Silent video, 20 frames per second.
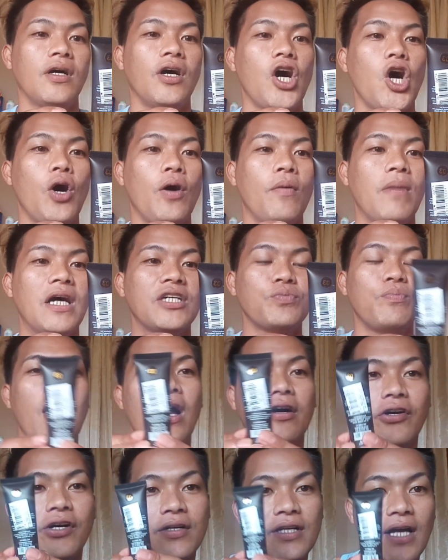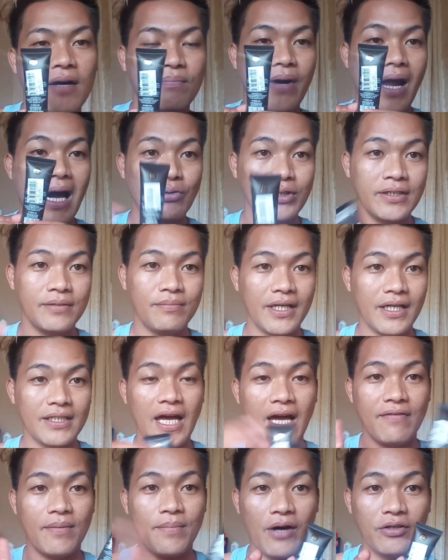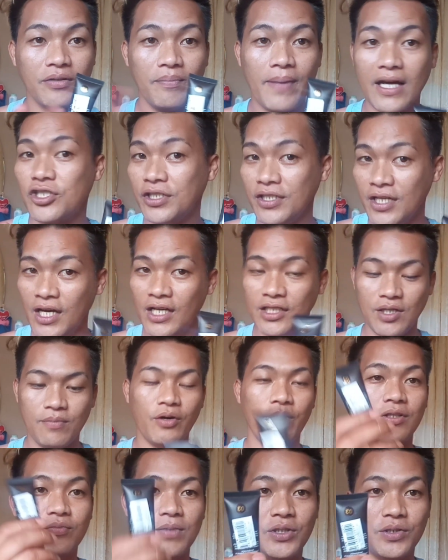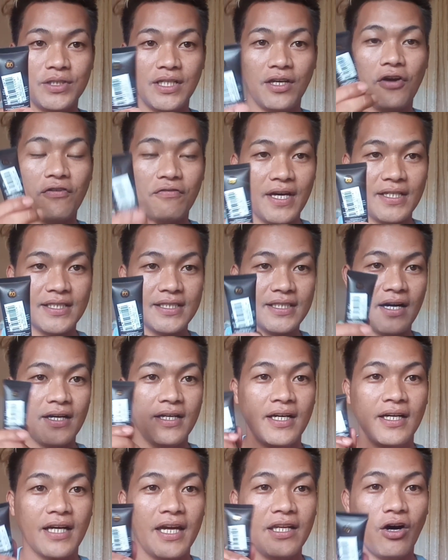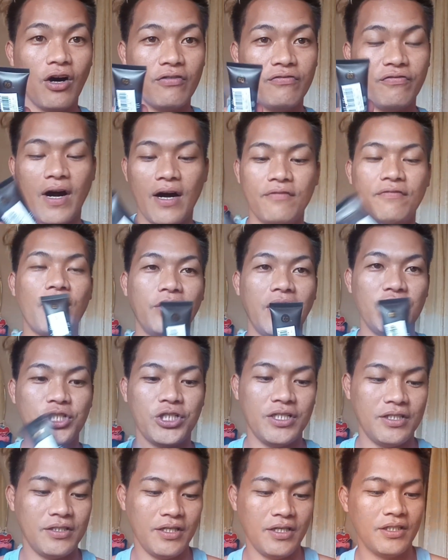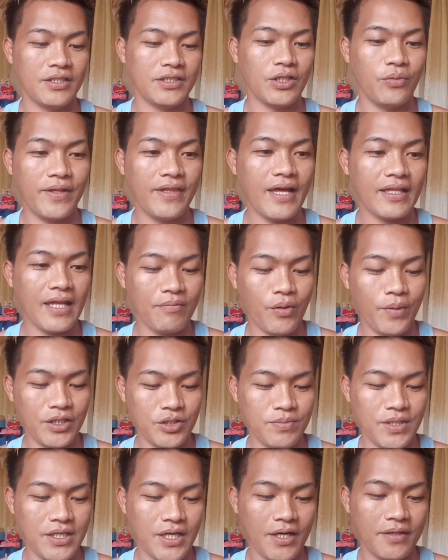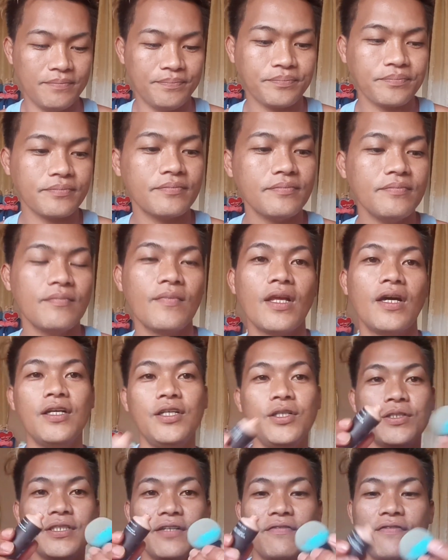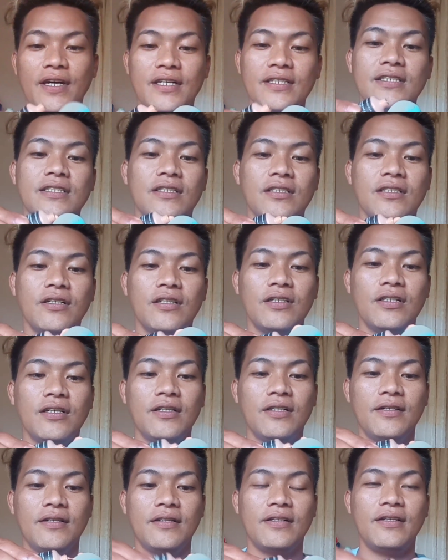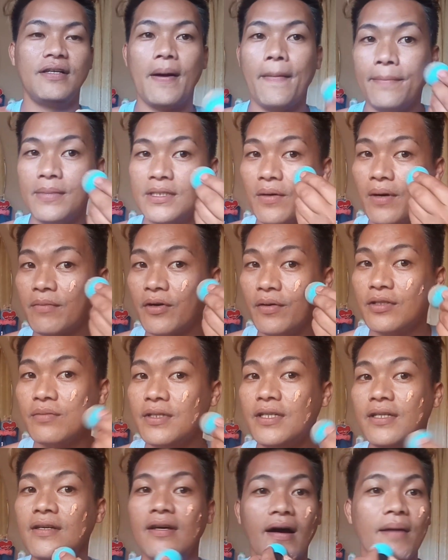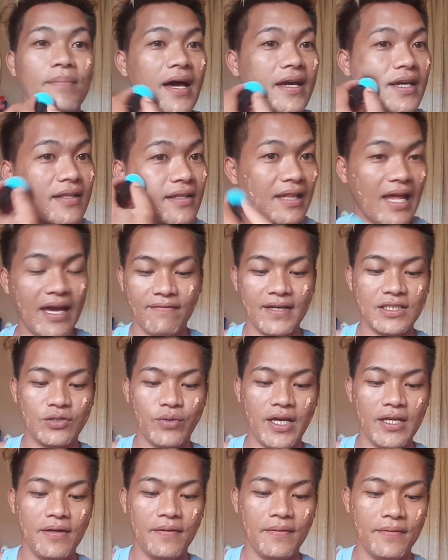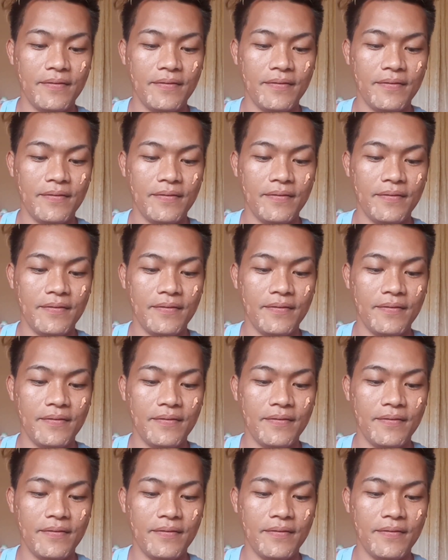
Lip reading: much blacker, yeah, brown, because I have a brown complexion. So I'm going to be using this kind of foundation. So with that, I'm going to be using this. Yeah, so I'm going to be applying it like this way.